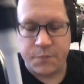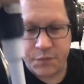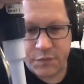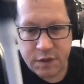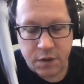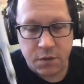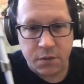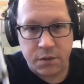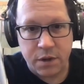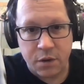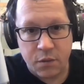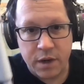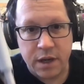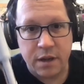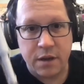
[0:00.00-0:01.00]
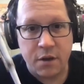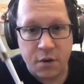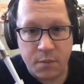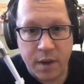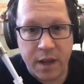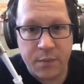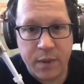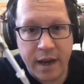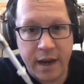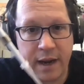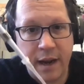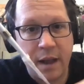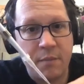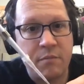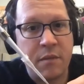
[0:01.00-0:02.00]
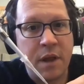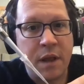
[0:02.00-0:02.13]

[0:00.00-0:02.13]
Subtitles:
So, you know, when you go to pipette it up,